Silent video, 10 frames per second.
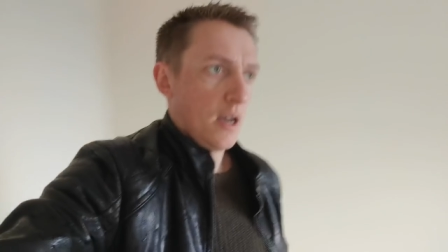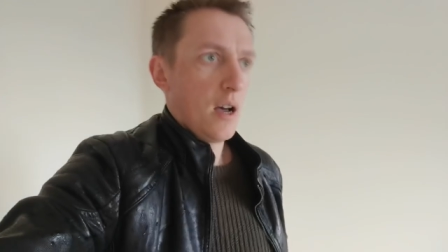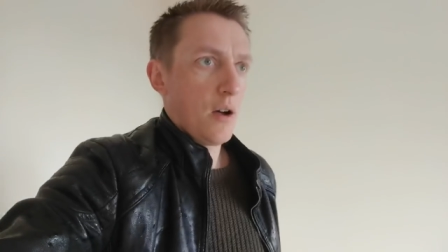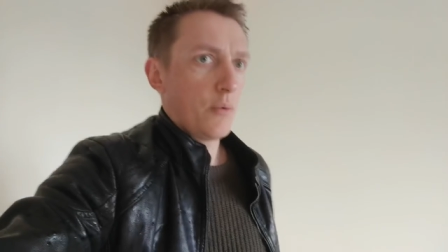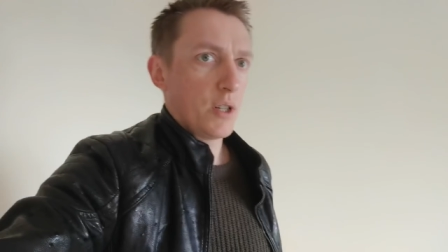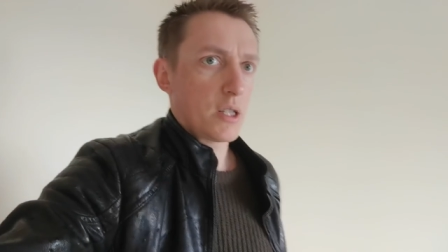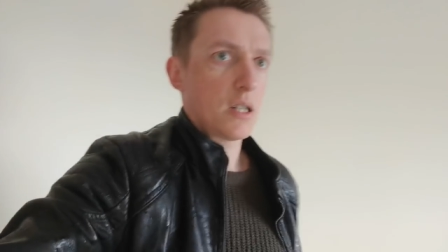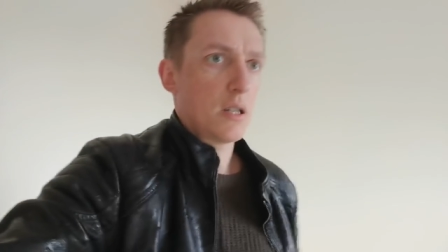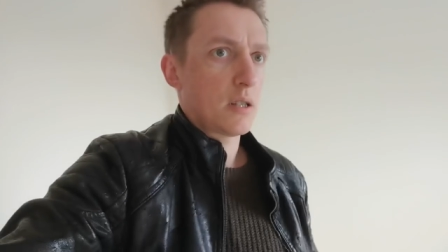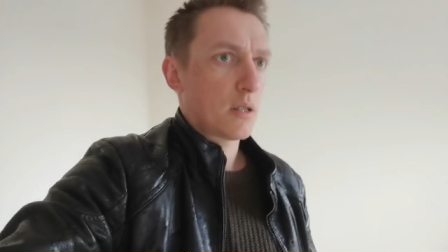uh,
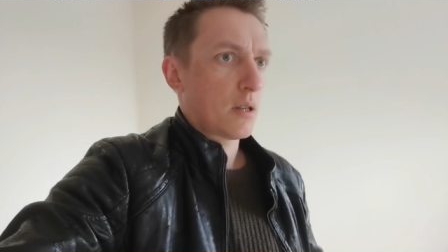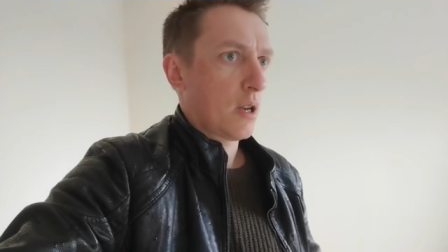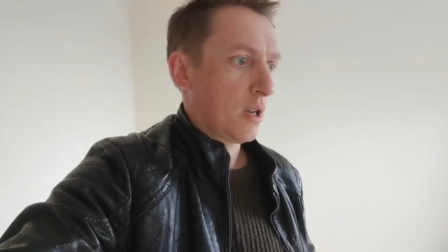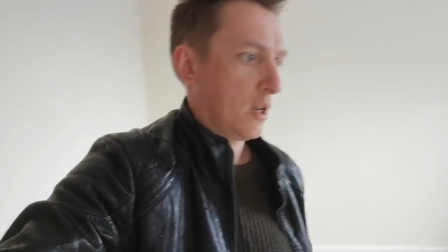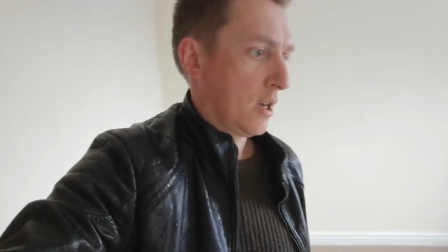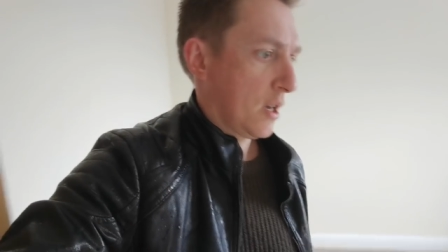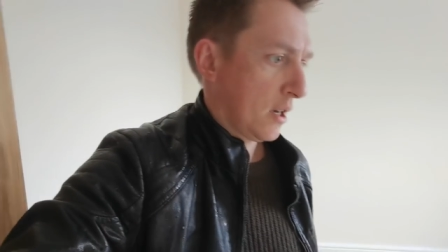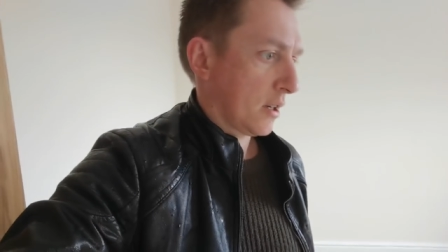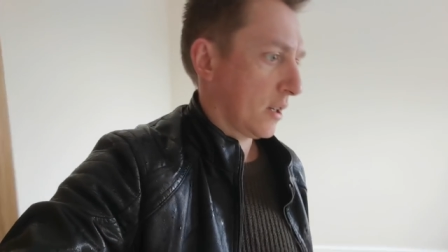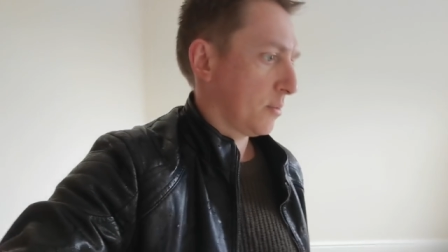which is
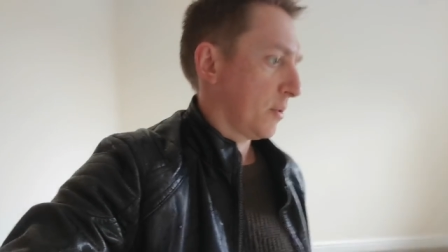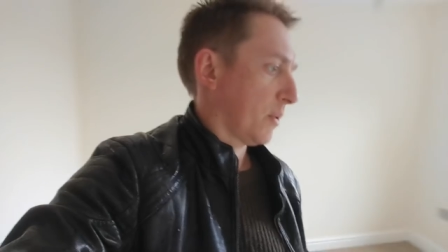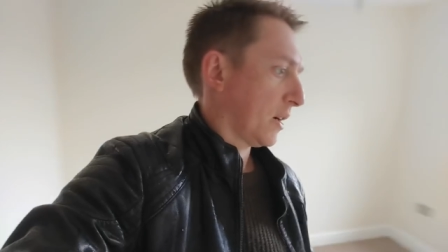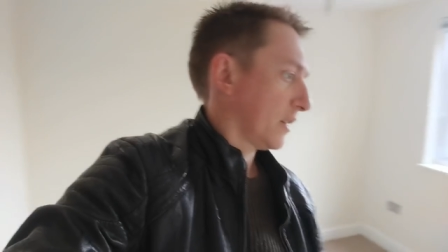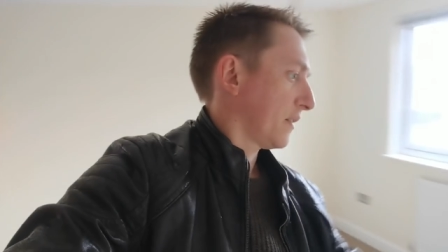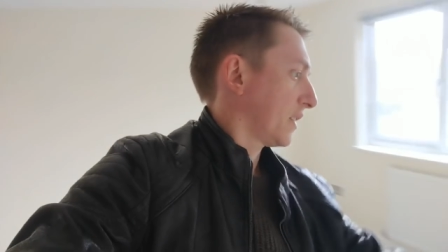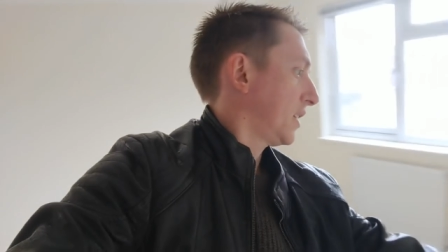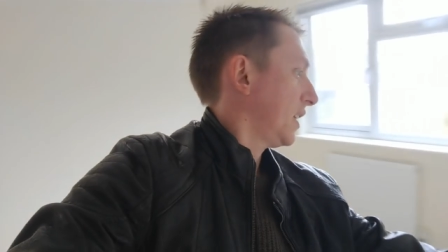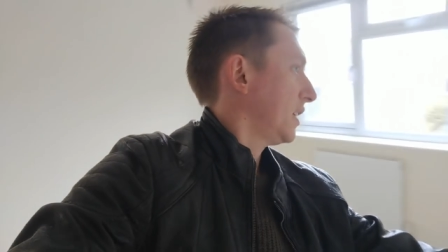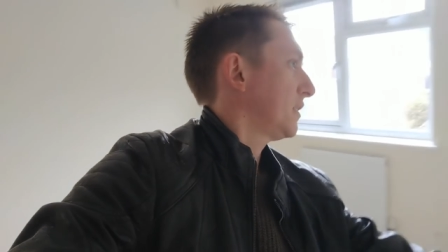going to be one of the
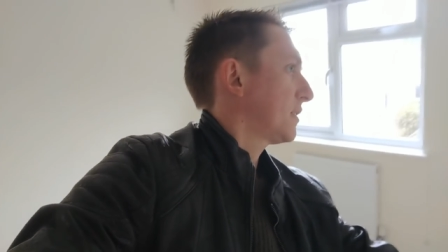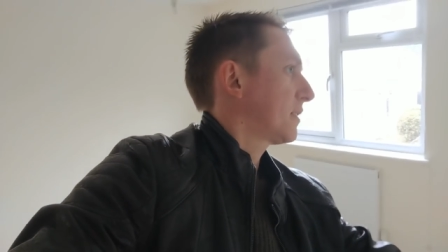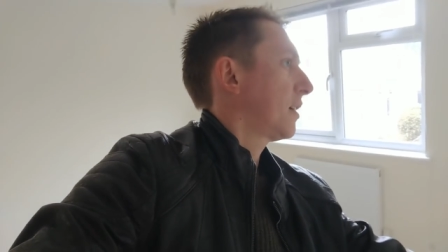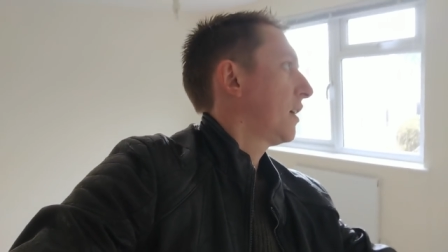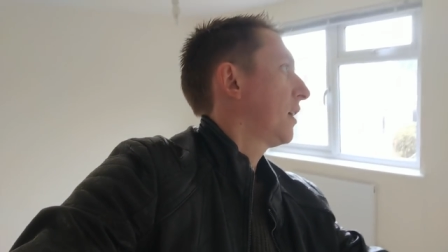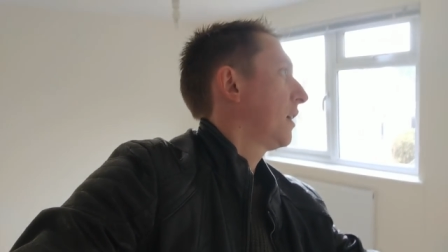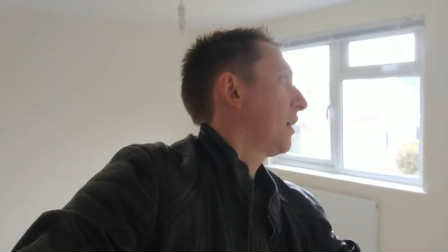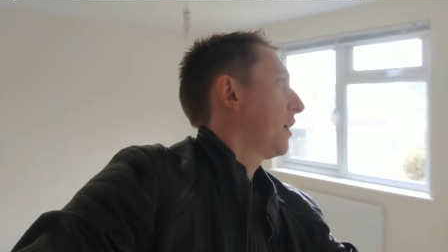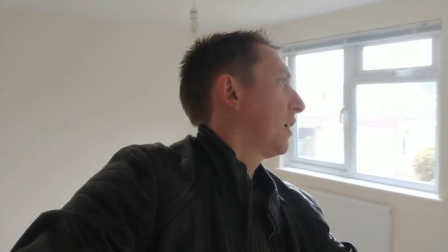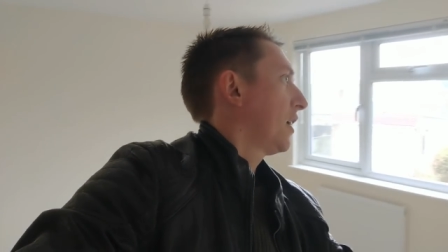kids.
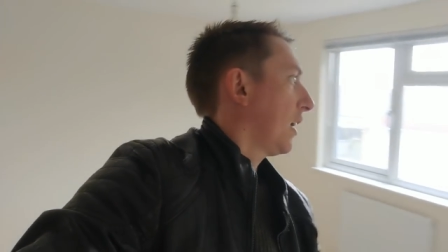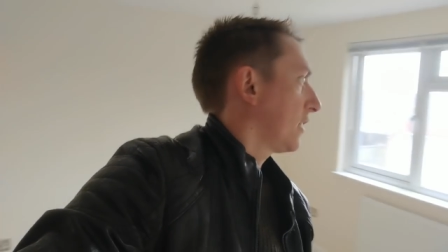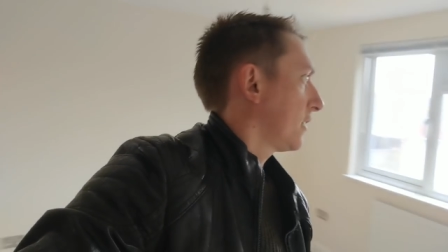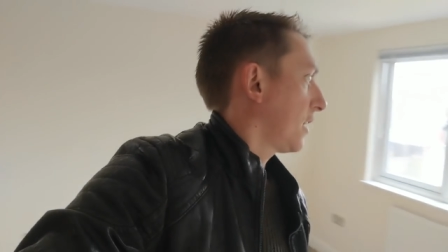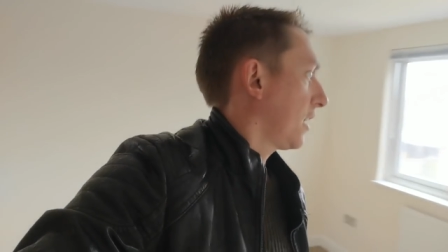And